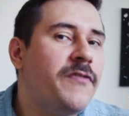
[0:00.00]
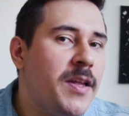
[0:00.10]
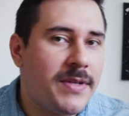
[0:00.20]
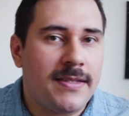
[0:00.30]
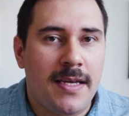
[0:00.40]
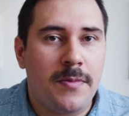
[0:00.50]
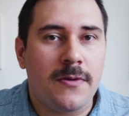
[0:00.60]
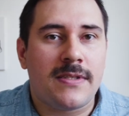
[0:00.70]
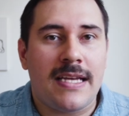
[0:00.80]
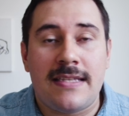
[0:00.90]
flip the
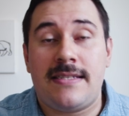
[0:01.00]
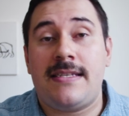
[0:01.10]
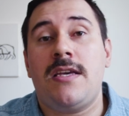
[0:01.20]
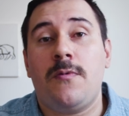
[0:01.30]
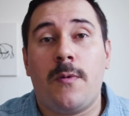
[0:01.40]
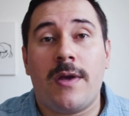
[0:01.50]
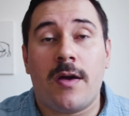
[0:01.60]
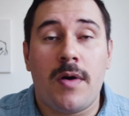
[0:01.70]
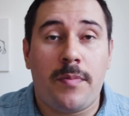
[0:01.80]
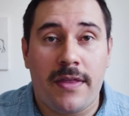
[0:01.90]
tables and see what we come up